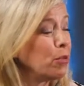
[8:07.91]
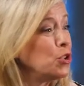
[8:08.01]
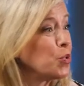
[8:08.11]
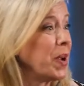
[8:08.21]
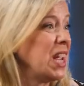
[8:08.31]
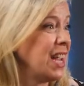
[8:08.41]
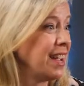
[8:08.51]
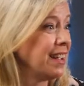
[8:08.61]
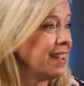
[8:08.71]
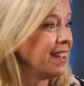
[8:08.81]

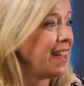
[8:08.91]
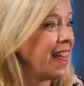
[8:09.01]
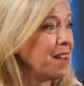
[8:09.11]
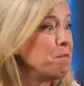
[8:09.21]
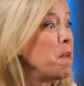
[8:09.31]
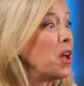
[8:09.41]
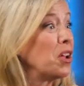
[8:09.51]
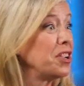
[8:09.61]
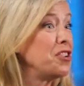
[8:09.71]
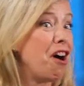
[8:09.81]
drinking
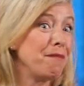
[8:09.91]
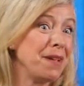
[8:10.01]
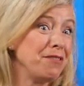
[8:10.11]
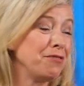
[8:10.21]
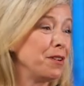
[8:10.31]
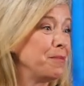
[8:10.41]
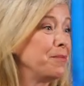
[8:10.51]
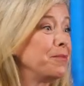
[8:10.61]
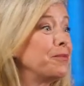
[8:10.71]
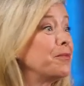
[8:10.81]
milk not made from